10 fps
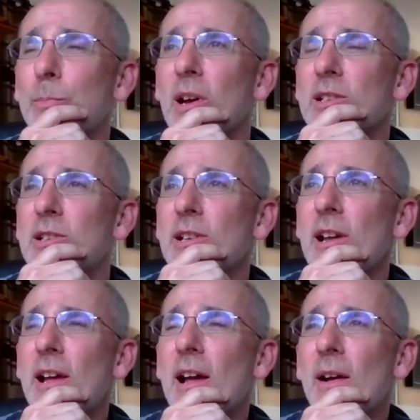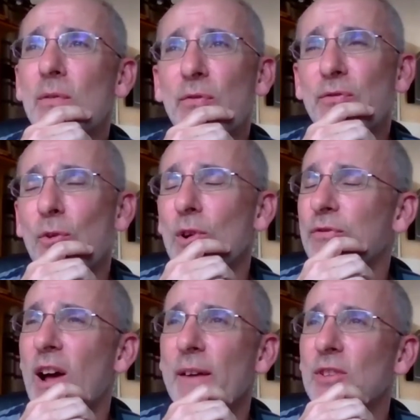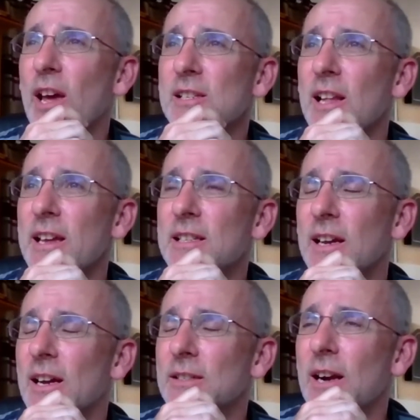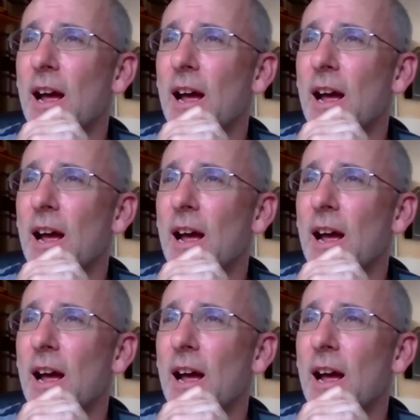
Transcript: But 4 or 5 days later,